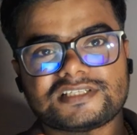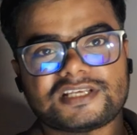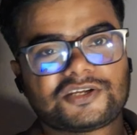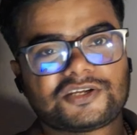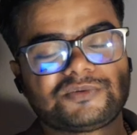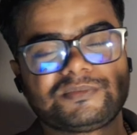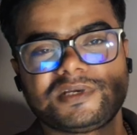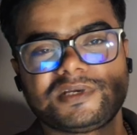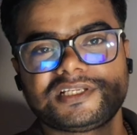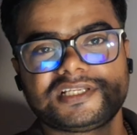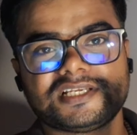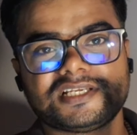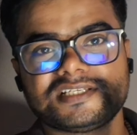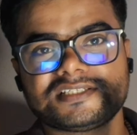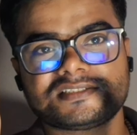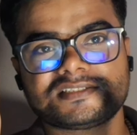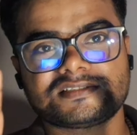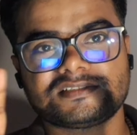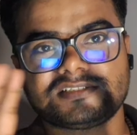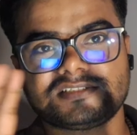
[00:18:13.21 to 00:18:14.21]
Saruman
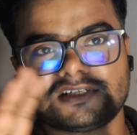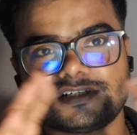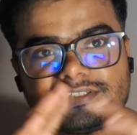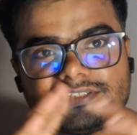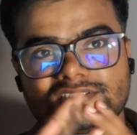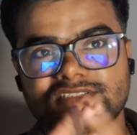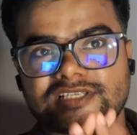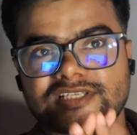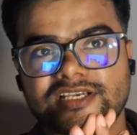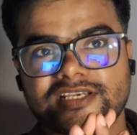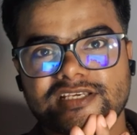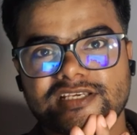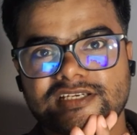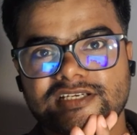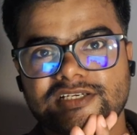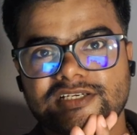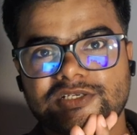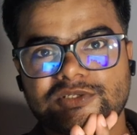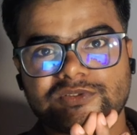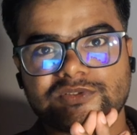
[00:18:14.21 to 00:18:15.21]
has turned Sire
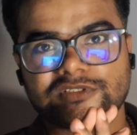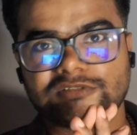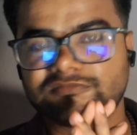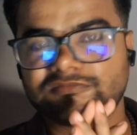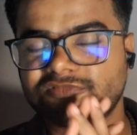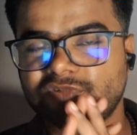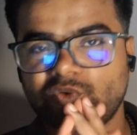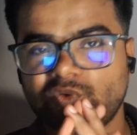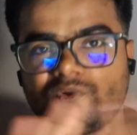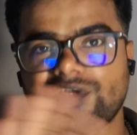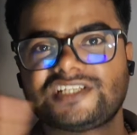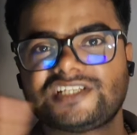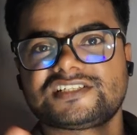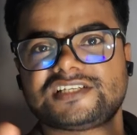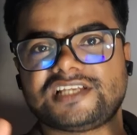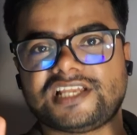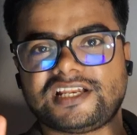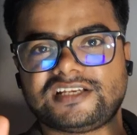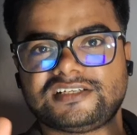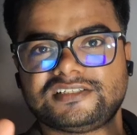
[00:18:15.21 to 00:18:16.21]
into a
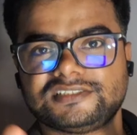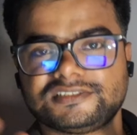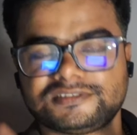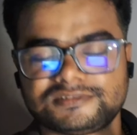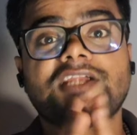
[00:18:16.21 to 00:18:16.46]
wasteland.